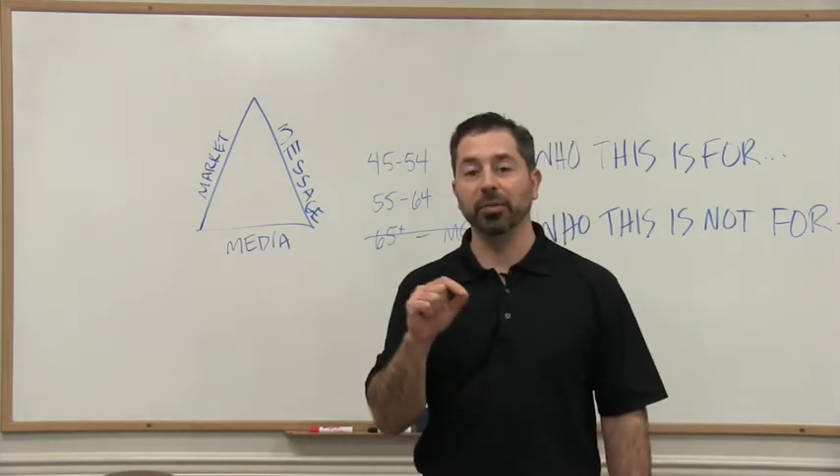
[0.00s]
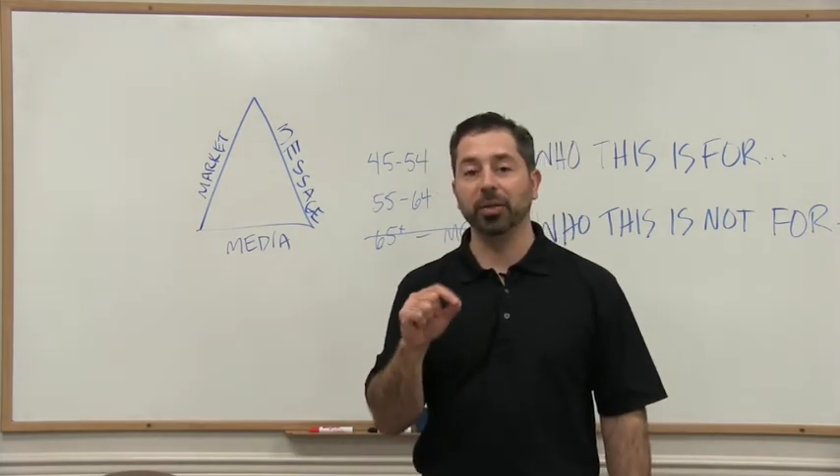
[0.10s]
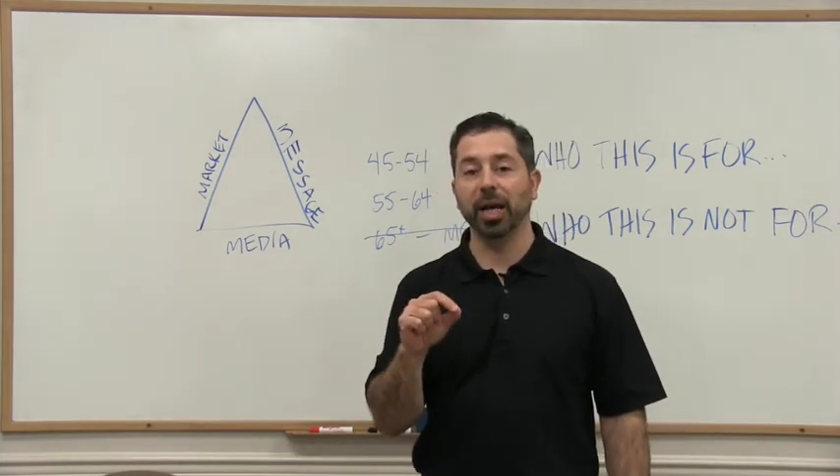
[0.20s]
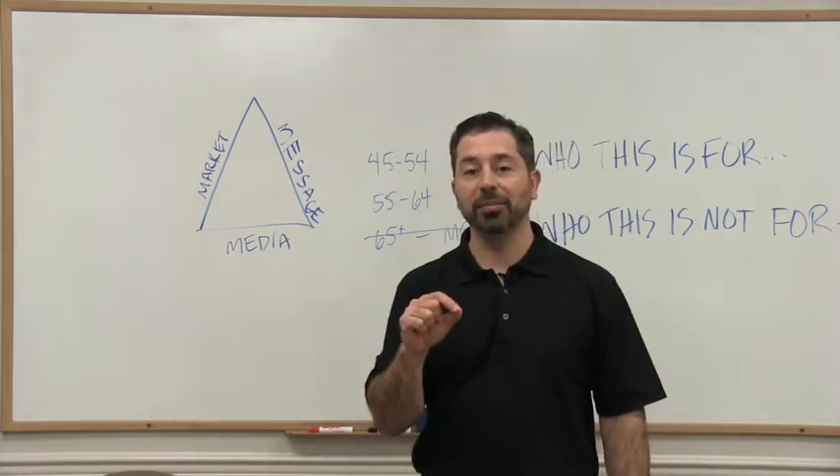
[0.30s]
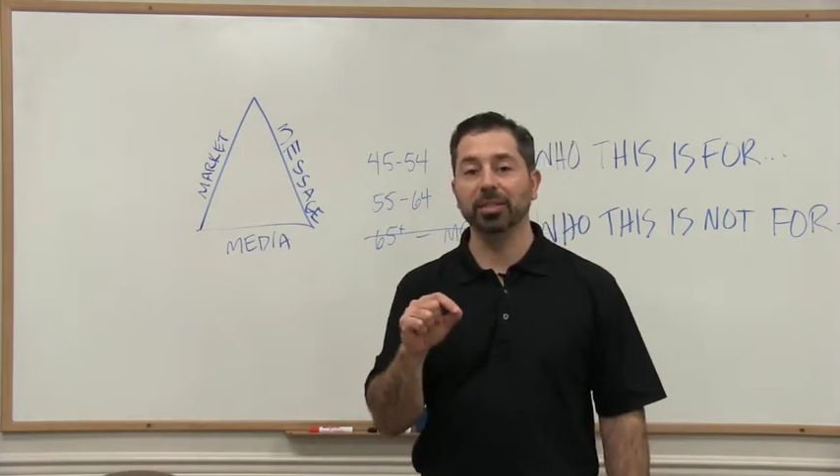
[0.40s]

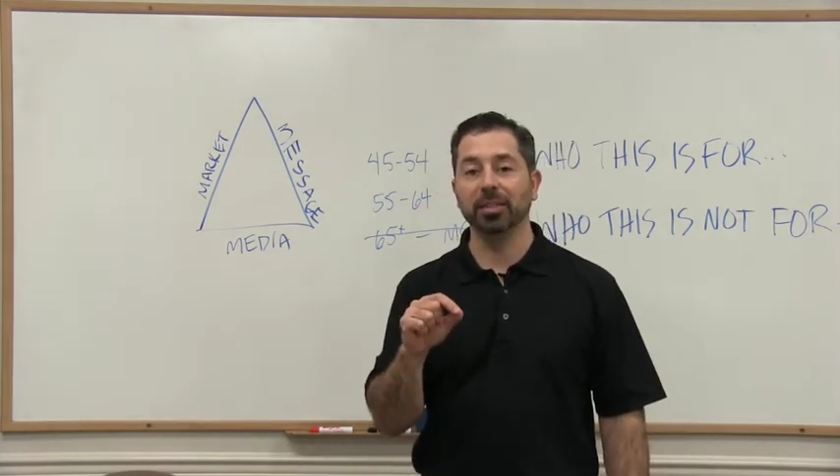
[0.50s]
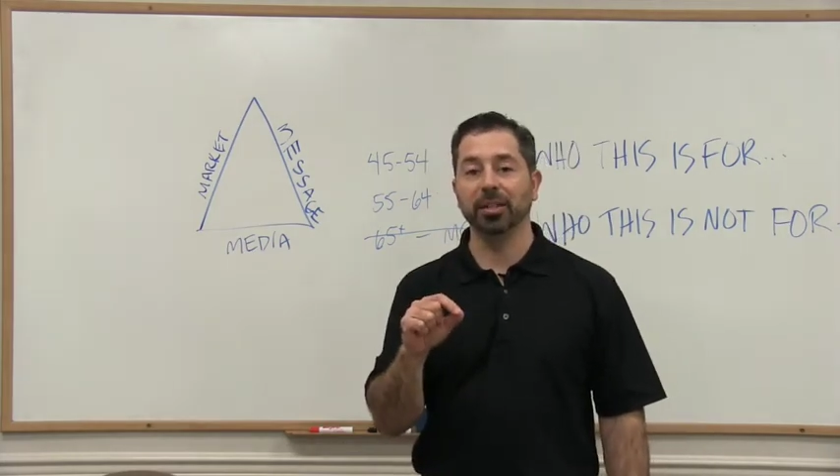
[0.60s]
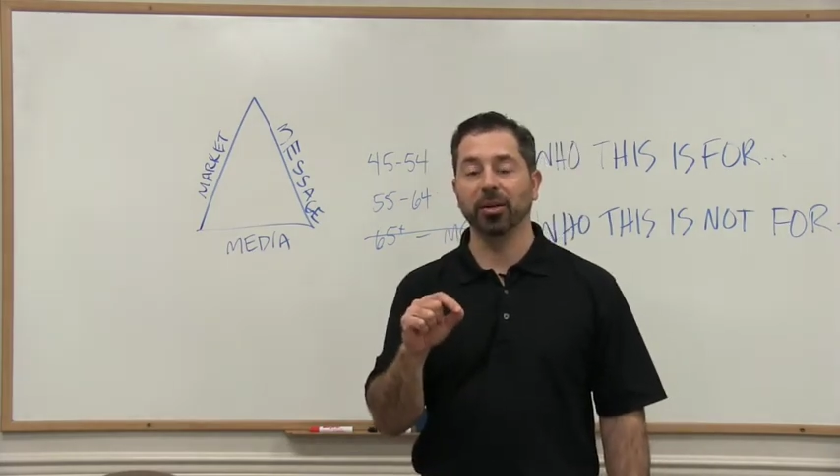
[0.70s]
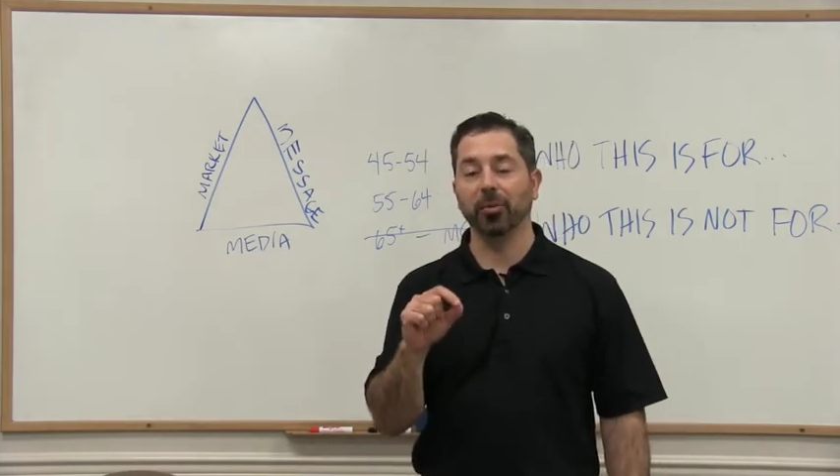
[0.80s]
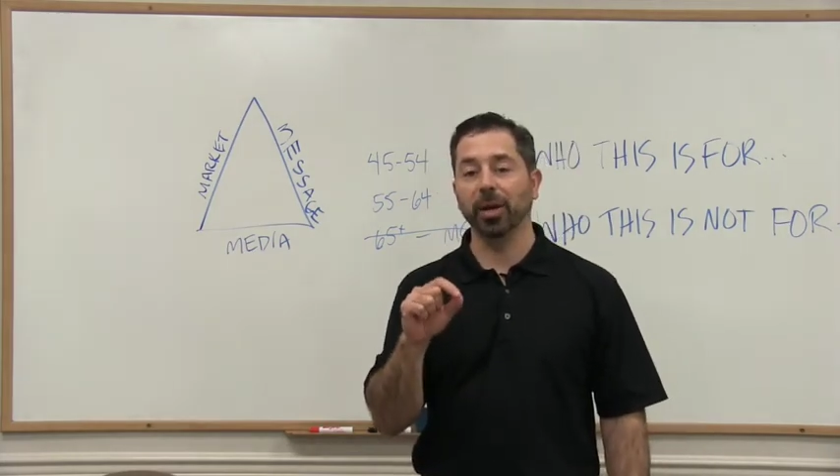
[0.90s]
if you haven't
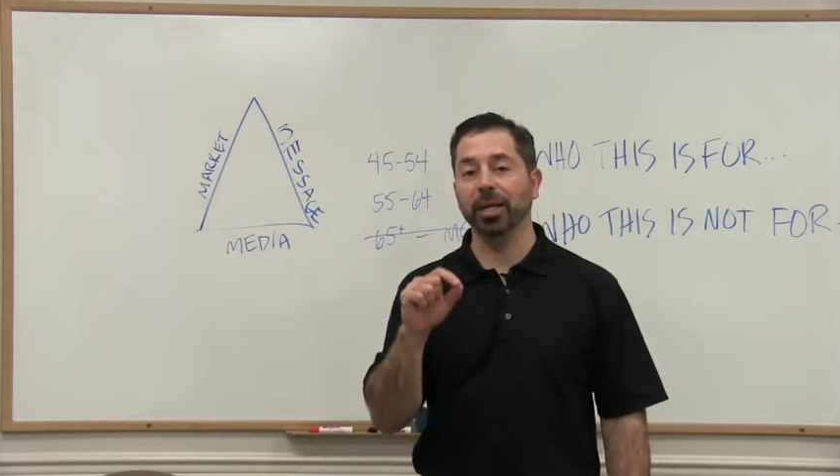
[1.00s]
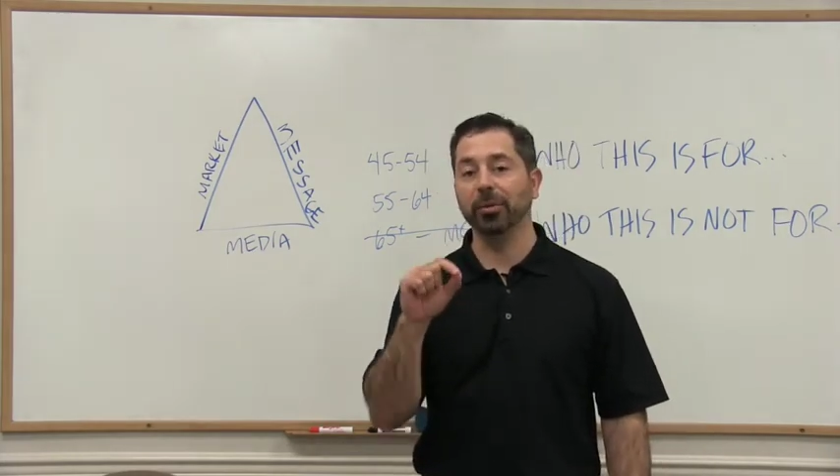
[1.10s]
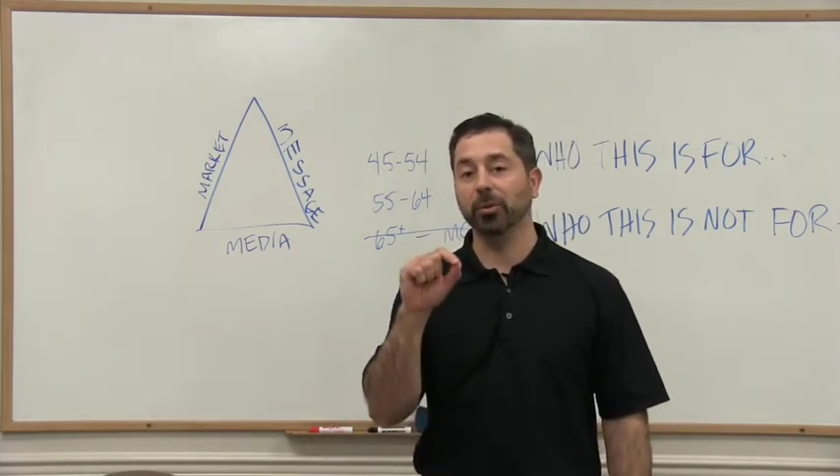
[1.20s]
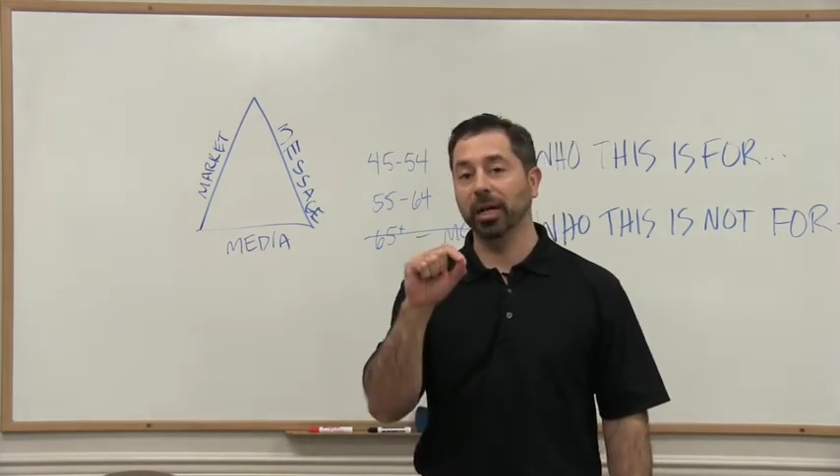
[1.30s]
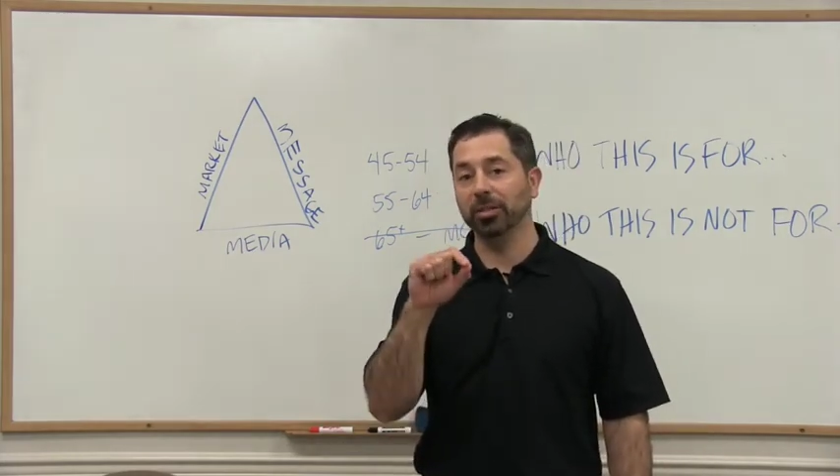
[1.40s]
seen it
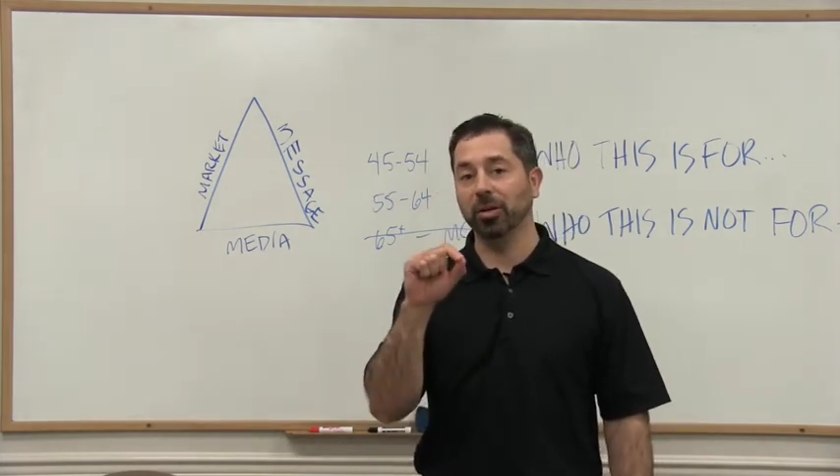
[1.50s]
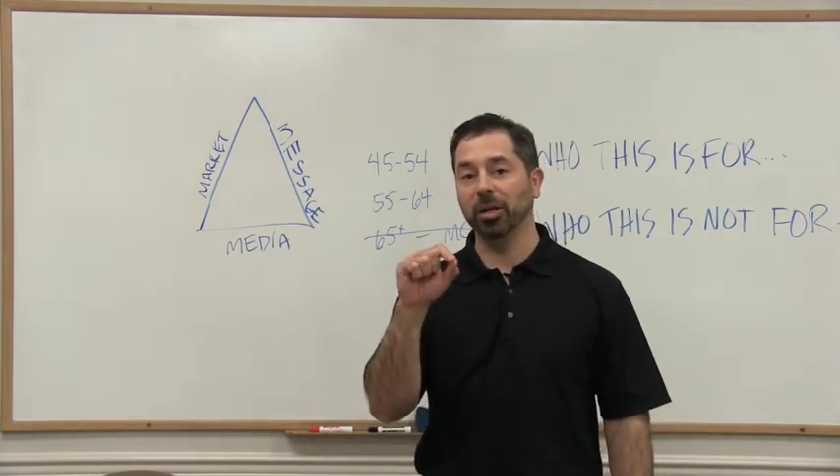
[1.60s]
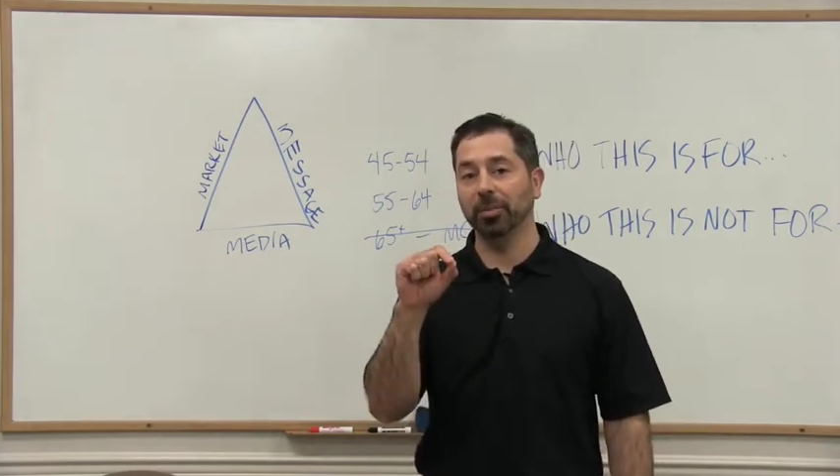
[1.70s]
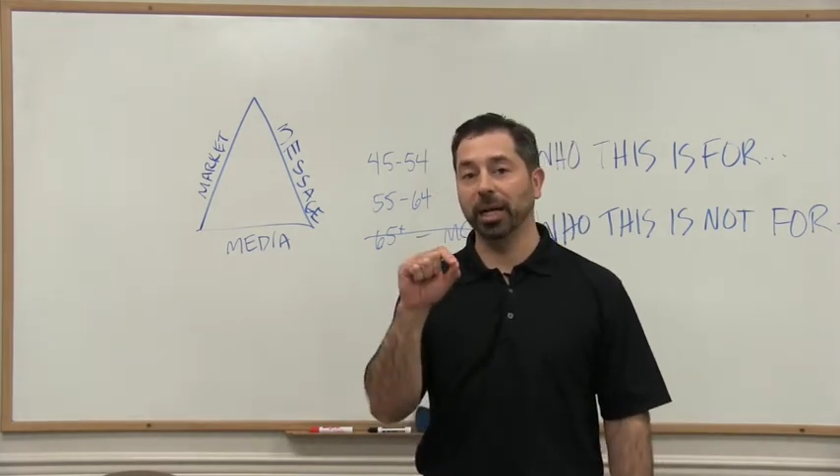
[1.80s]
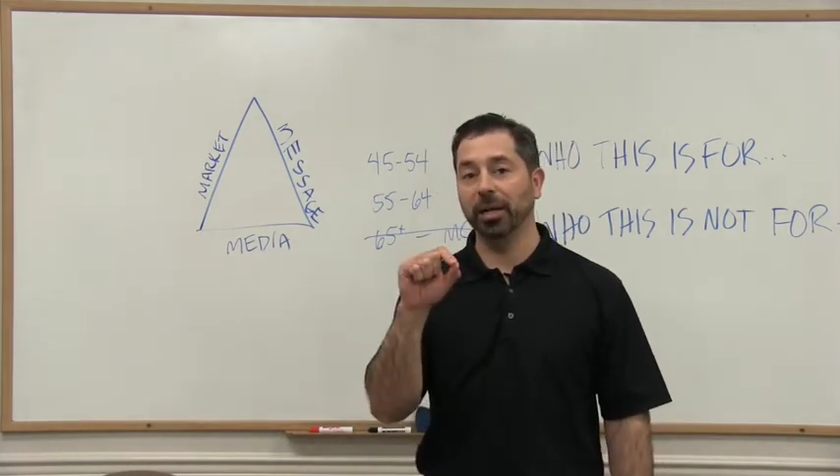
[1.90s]
already, where I
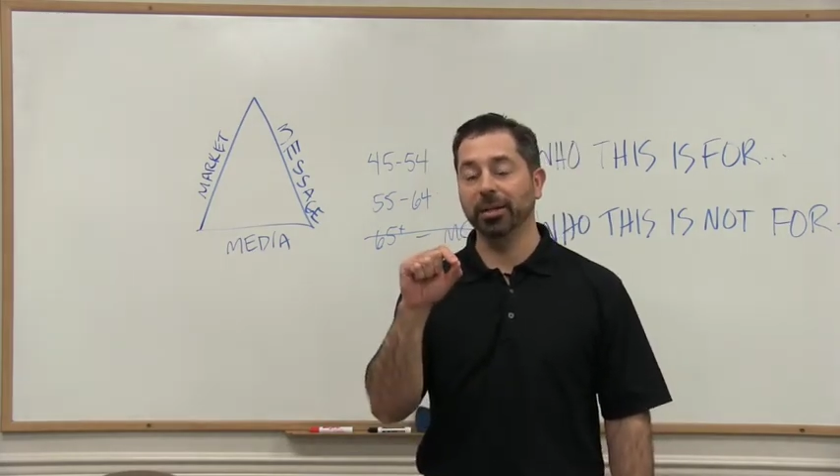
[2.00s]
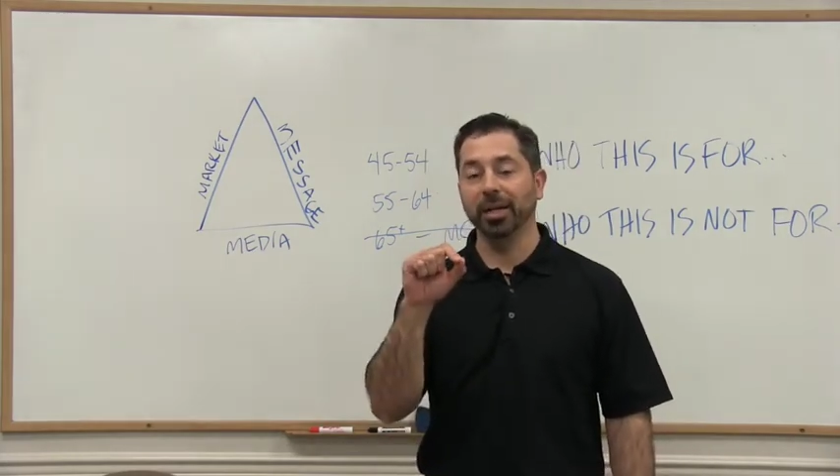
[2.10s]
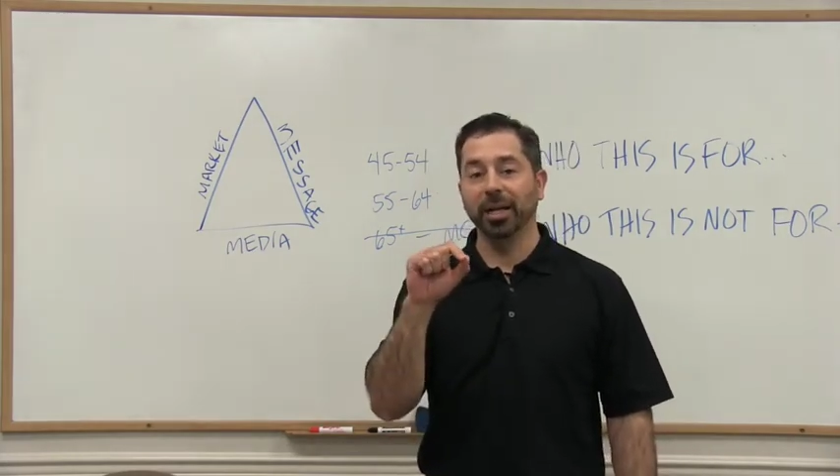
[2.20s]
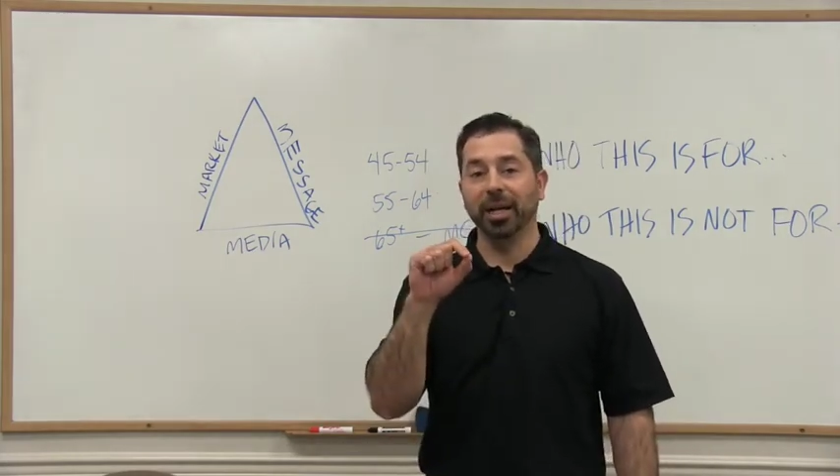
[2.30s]
talk about